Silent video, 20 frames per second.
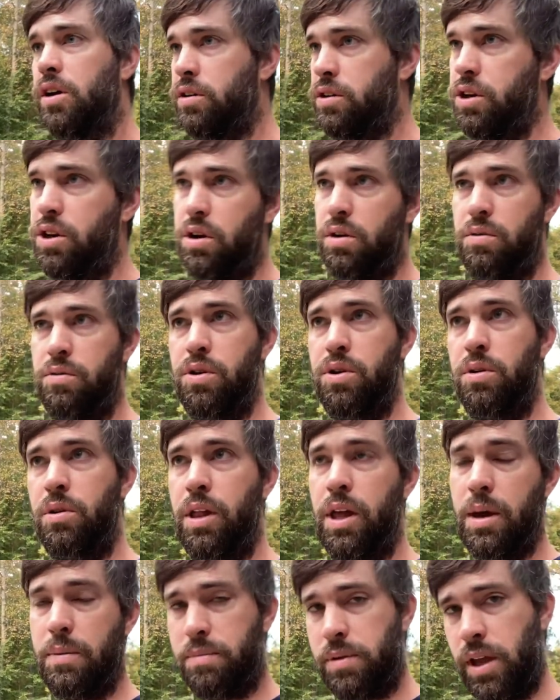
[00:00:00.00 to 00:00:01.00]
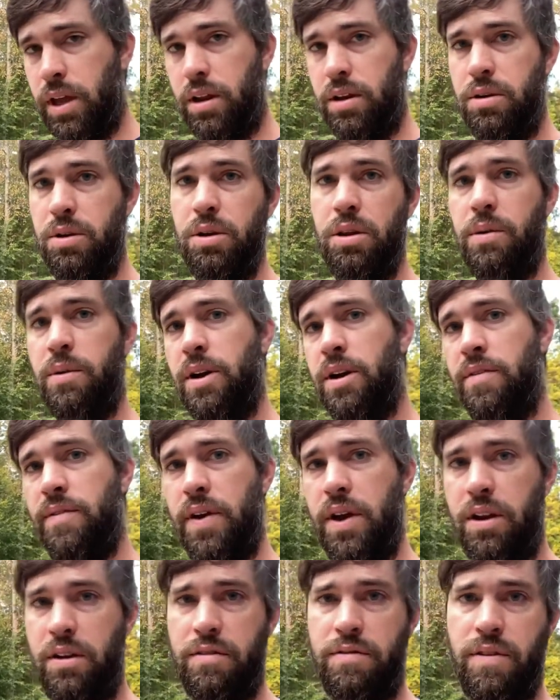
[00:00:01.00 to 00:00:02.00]
you know, newly updated, newly
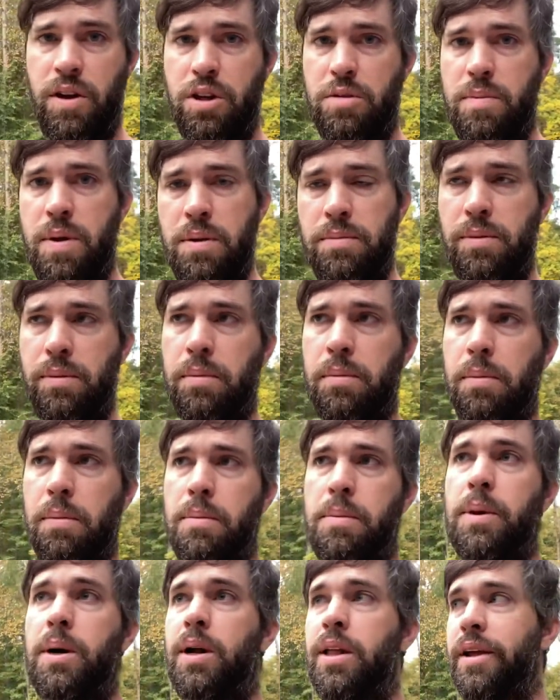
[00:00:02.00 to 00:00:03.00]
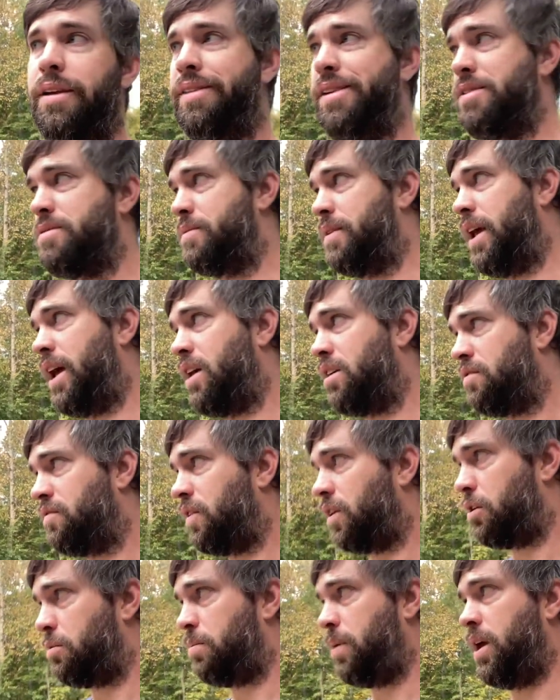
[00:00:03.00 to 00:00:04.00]
renovated, fresh paint, blah, blah, blah, blah. Like this one has
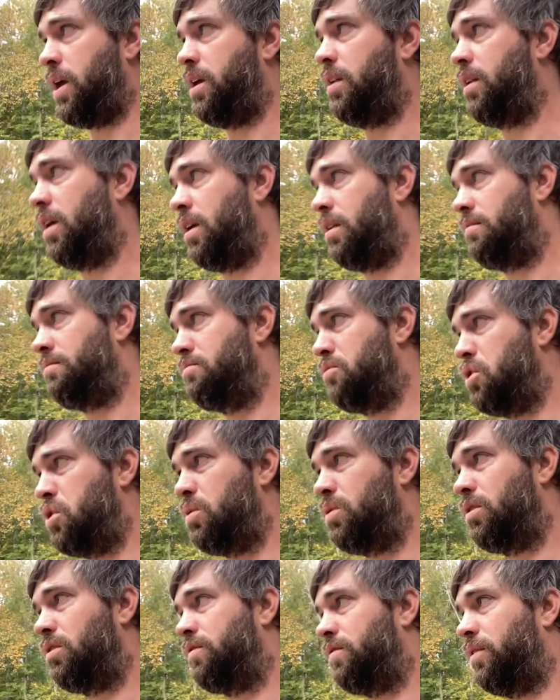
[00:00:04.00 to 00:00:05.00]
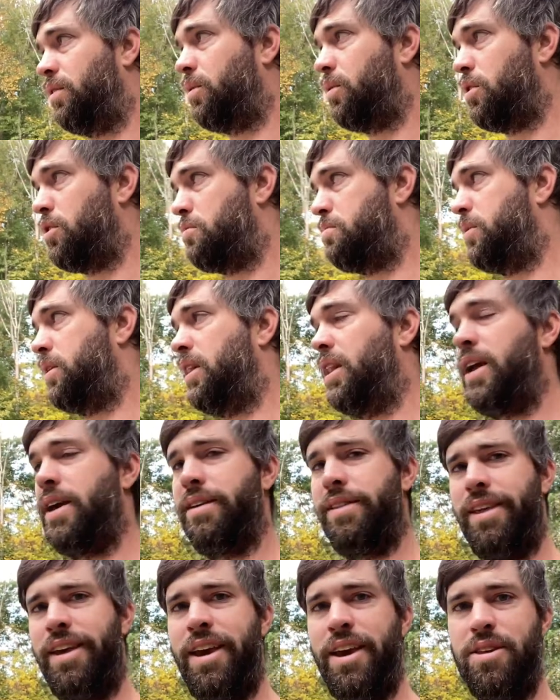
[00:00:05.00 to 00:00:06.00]
fresh paint and newer floors, but like
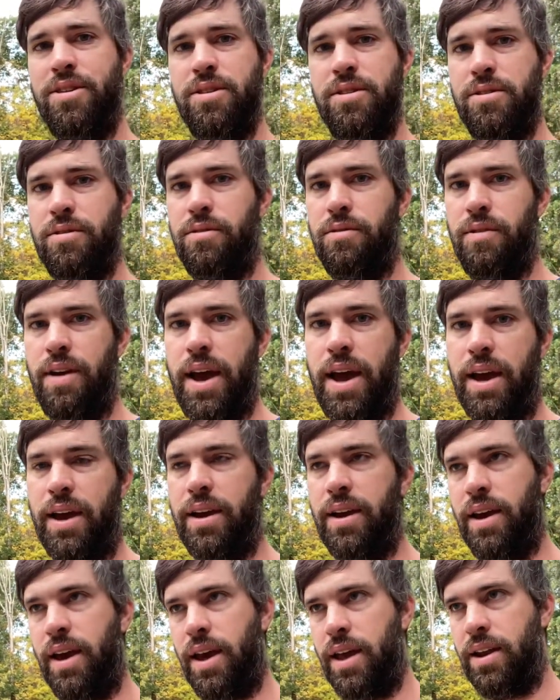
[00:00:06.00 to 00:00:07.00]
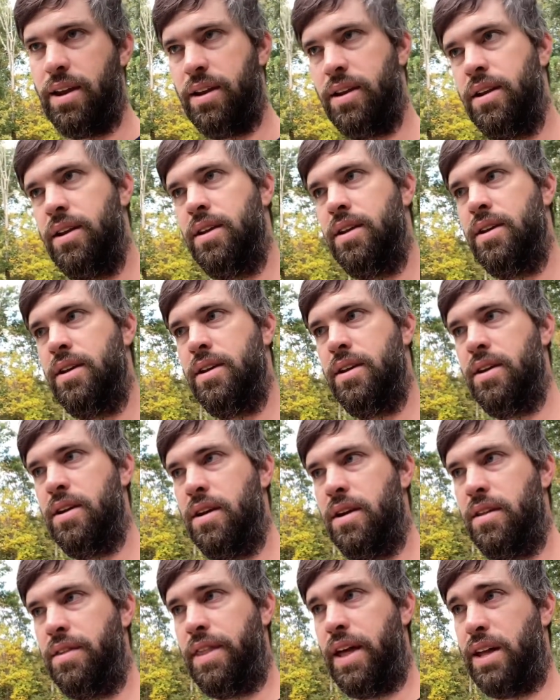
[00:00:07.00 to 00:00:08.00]
the kitchen's a wreck. And
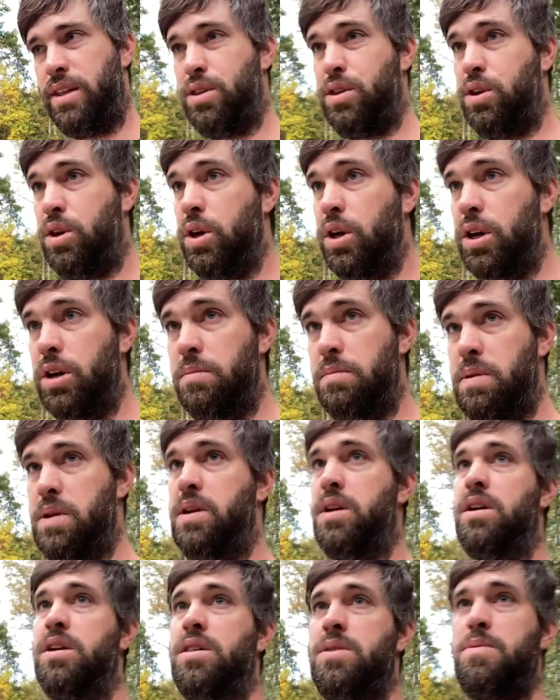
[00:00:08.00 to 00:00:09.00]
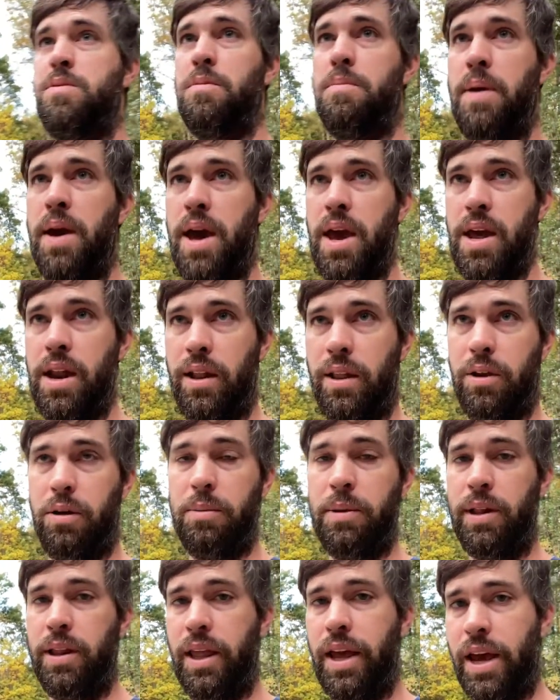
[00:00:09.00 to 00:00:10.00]
that's good because we're paying a little
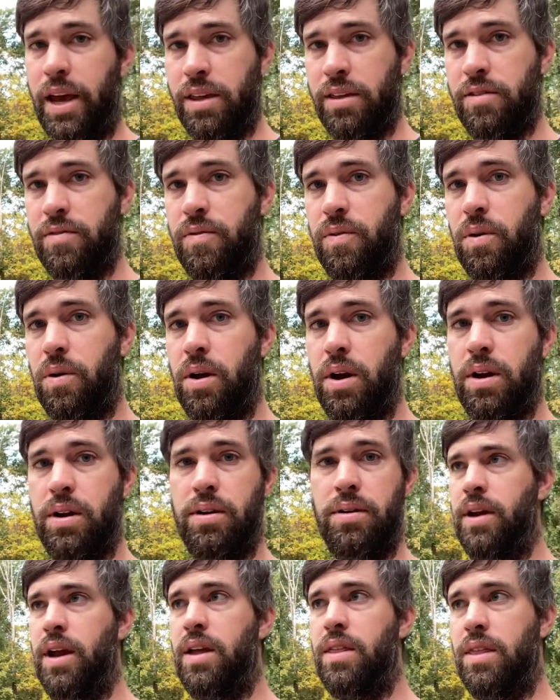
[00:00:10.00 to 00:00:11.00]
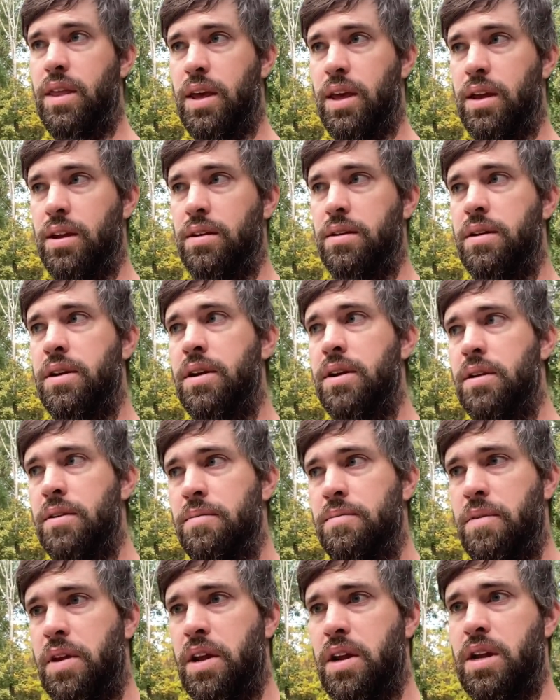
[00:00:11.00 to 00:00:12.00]
bit less for it. And then
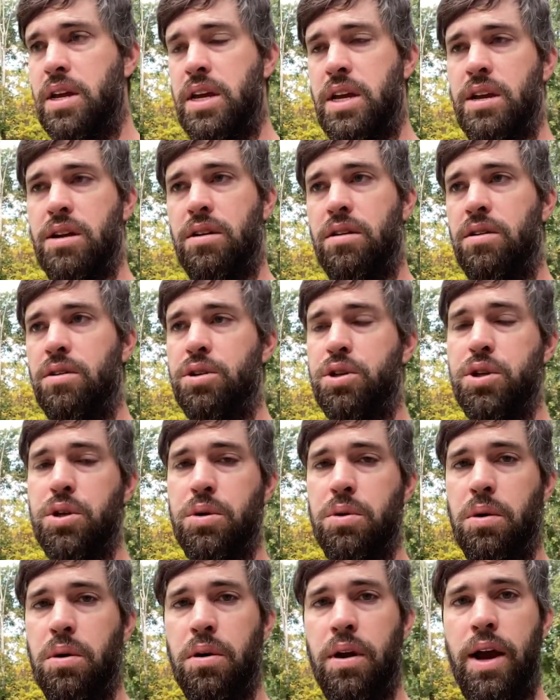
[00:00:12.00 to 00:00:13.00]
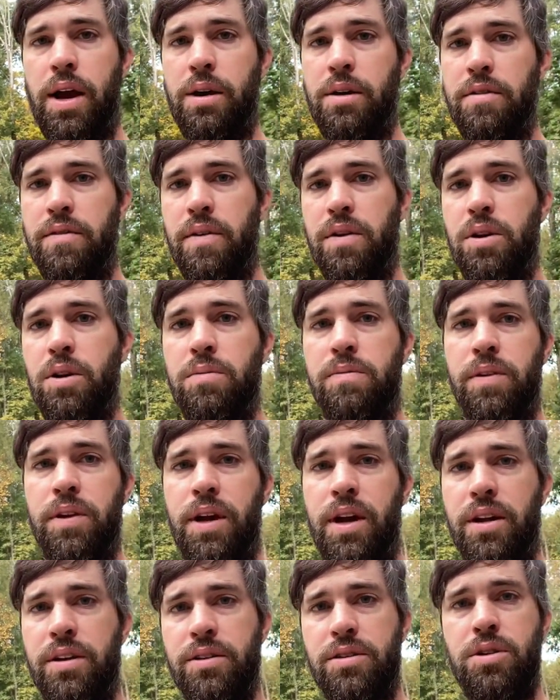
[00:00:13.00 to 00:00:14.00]
in a year or two or however, hopefully
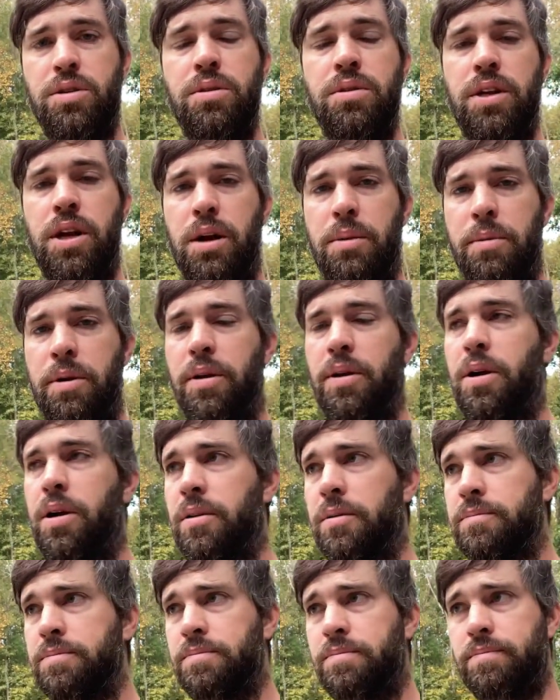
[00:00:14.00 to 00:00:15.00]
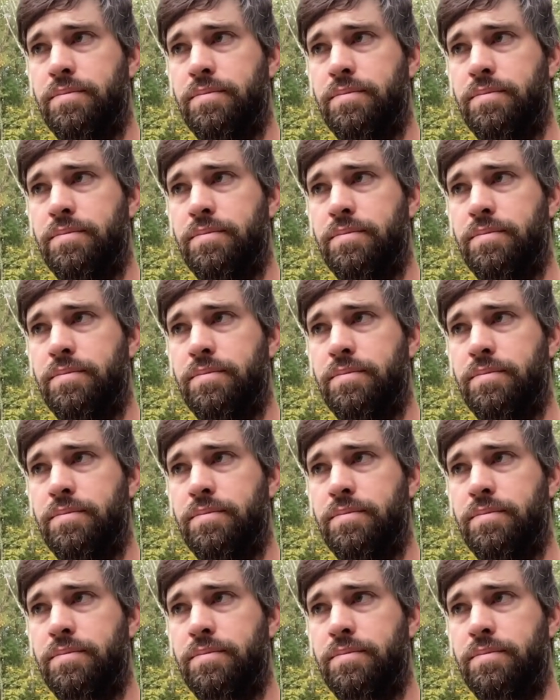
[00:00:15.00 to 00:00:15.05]
not too terribly long,